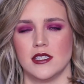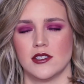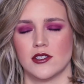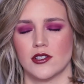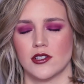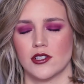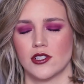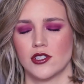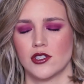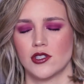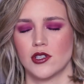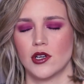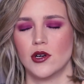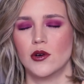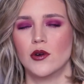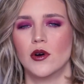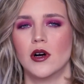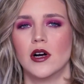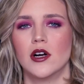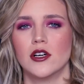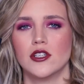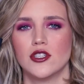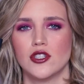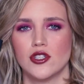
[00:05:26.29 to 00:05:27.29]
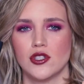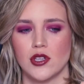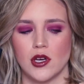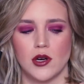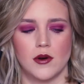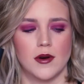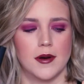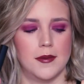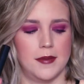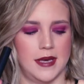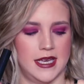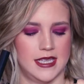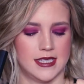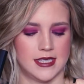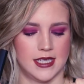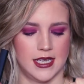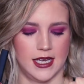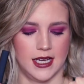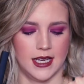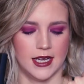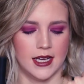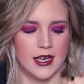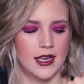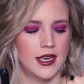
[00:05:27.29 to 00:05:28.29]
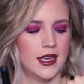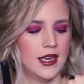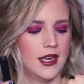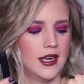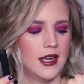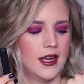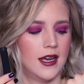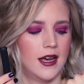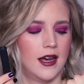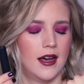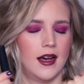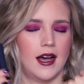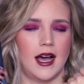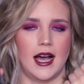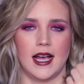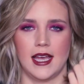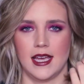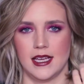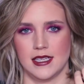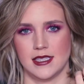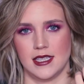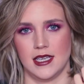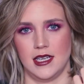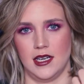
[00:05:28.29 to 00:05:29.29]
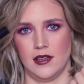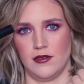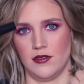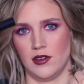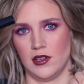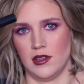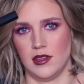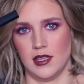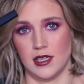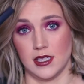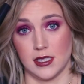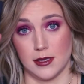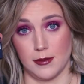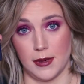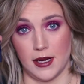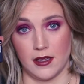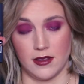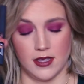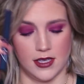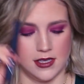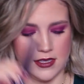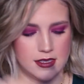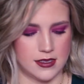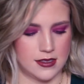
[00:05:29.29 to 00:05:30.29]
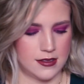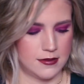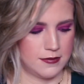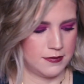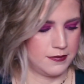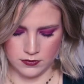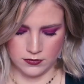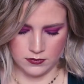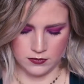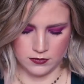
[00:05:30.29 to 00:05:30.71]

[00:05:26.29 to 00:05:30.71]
These are so amazing. I can't say enough good things about this.